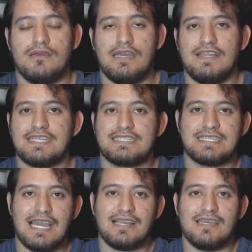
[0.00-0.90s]
And that's
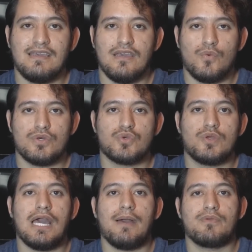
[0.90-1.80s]
exactly what's
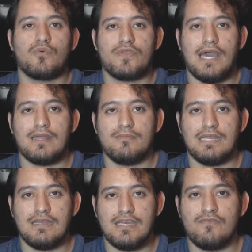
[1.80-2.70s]
going to happen with Adam
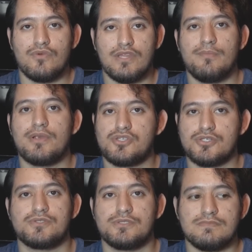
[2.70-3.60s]
and Eve when they bear
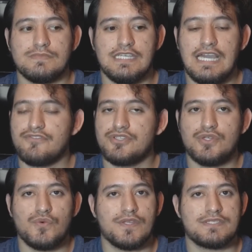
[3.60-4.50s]
children. They have to
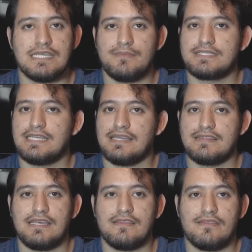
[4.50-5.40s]
deal with the same
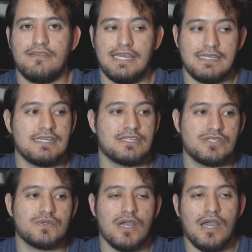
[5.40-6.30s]
exact thing they did
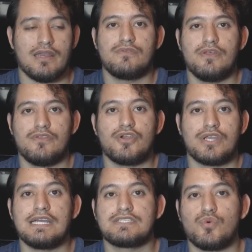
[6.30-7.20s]
to God. Their
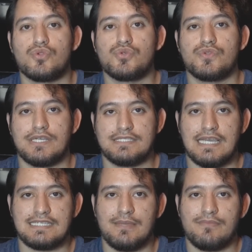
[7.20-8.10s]
kids will do the
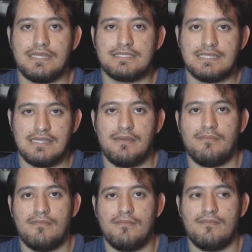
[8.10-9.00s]
exact same thing to them.
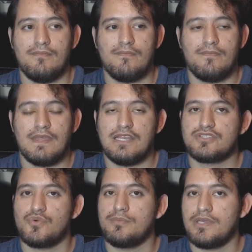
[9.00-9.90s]
And
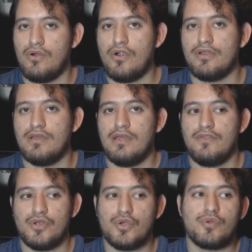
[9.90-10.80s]
it's going to be hard.
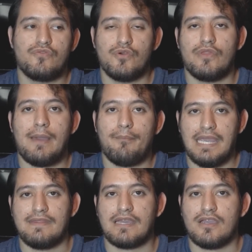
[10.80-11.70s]
They're going to feel that
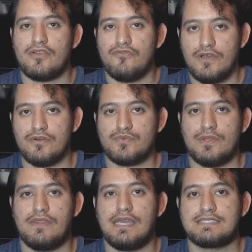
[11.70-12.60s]
pain that God felt
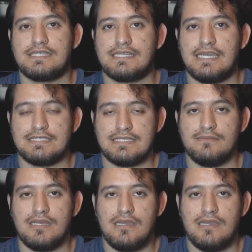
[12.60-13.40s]
when they sinned against him.